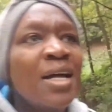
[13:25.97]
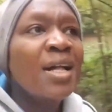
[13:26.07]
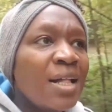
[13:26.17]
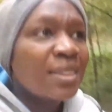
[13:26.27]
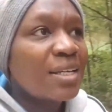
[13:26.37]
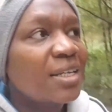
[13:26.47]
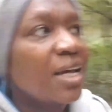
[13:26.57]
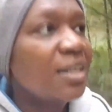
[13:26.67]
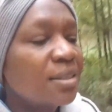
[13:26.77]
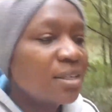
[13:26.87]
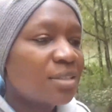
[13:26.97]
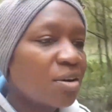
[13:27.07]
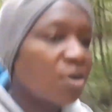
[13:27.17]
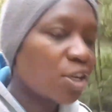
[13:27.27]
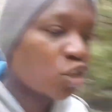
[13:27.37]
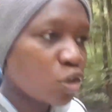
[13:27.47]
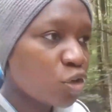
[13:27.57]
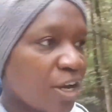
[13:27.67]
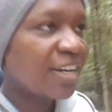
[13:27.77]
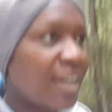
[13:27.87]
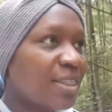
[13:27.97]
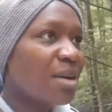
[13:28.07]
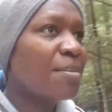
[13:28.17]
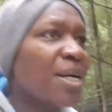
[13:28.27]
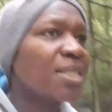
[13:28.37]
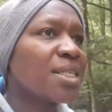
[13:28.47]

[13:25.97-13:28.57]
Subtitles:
that head in this direction, you can get them at,